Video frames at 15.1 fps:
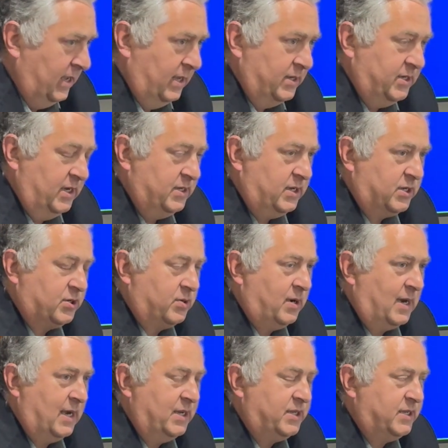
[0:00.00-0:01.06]
Jesus
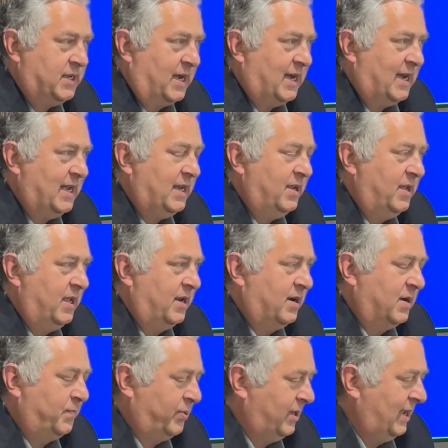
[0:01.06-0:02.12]
Christ died in
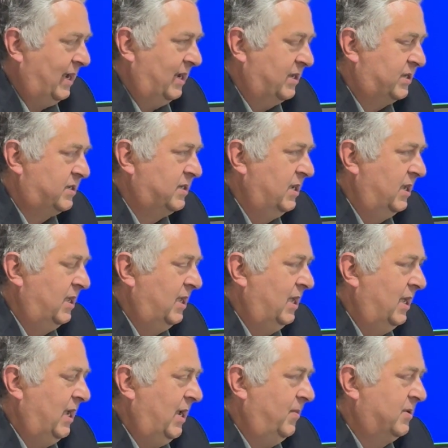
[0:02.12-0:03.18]
our place.
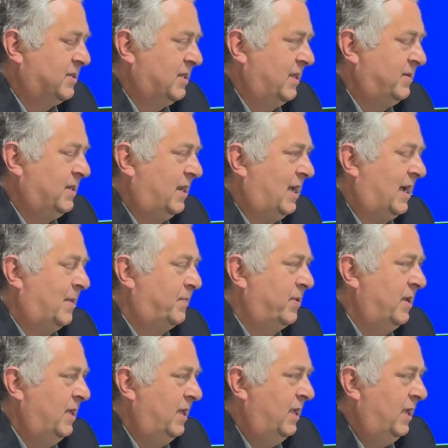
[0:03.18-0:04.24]
He was lifted
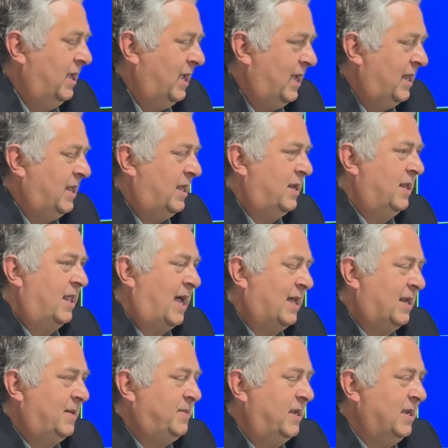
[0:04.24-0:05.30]
up. And in
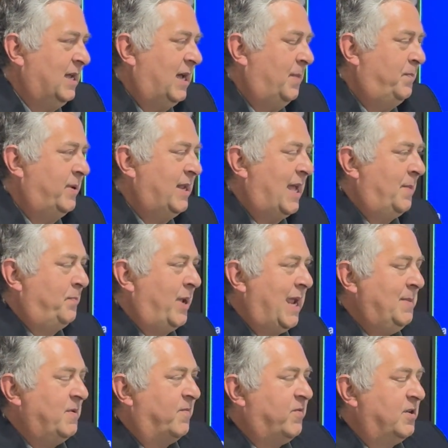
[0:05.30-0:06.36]
that lifting up and that
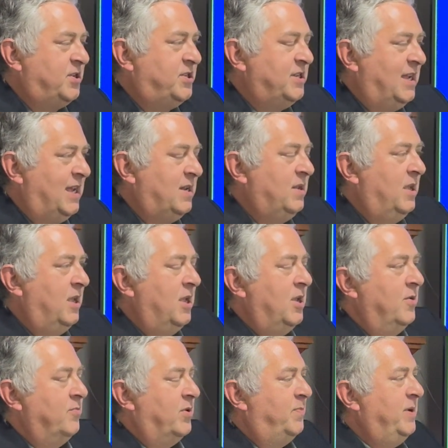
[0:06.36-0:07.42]
payment for sin
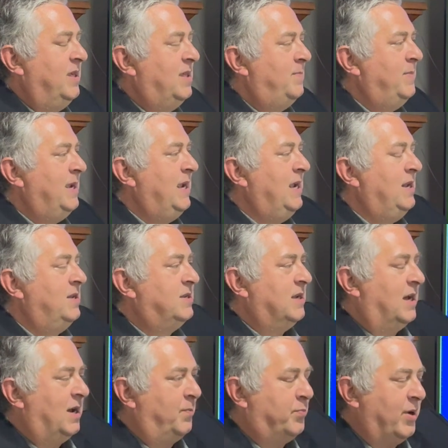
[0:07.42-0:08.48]
will be the means
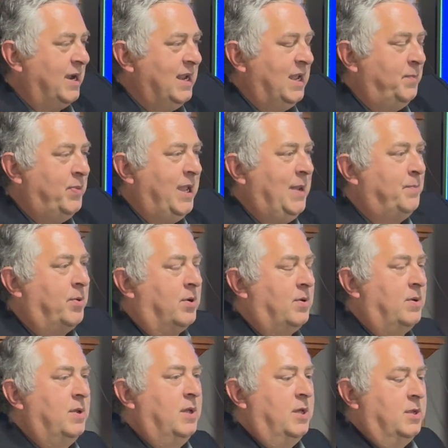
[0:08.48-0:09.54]
of bringing
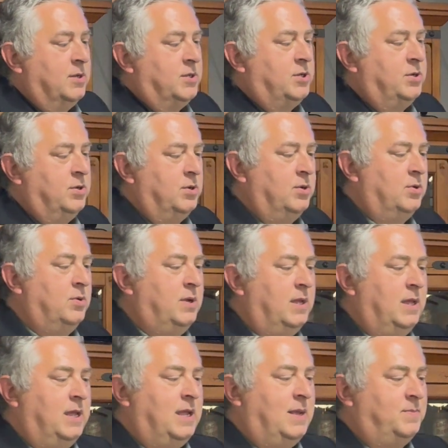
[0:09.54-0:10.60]
people to
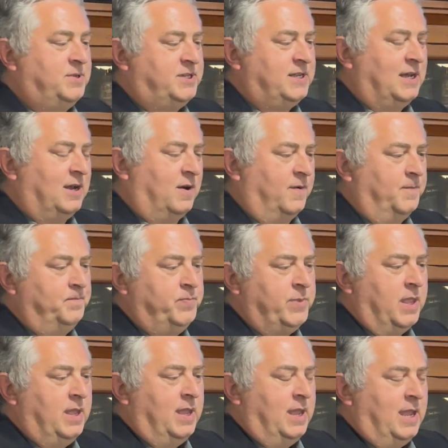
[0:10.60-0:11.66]
himself.
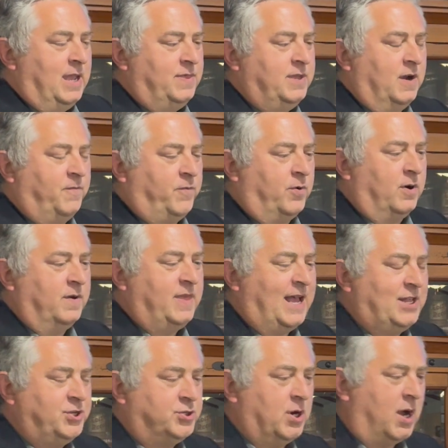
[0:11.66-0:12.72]
And therefore,
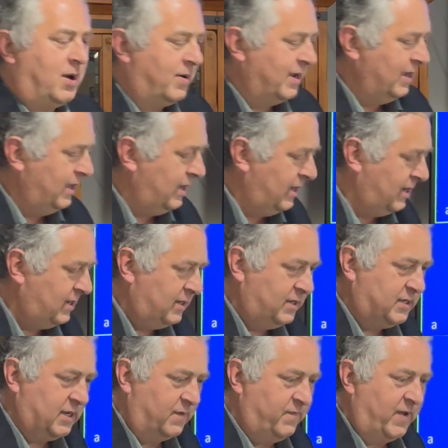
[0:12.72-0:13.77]
that drawing
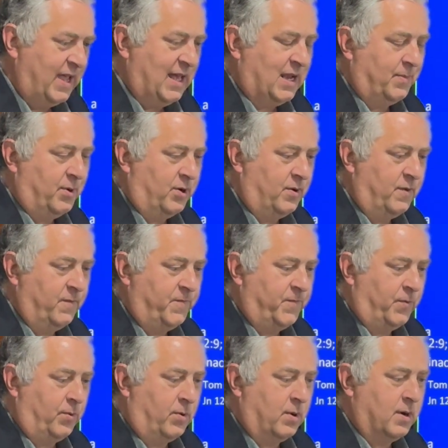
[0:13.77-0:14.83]
is available
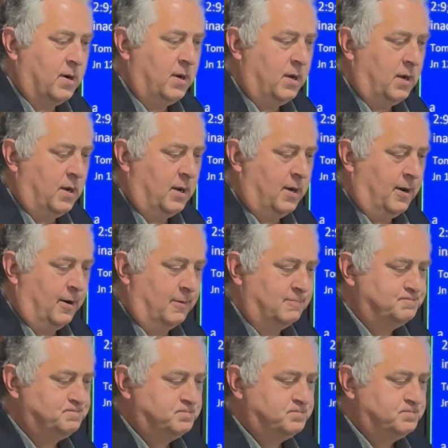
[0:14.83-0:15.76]
for all.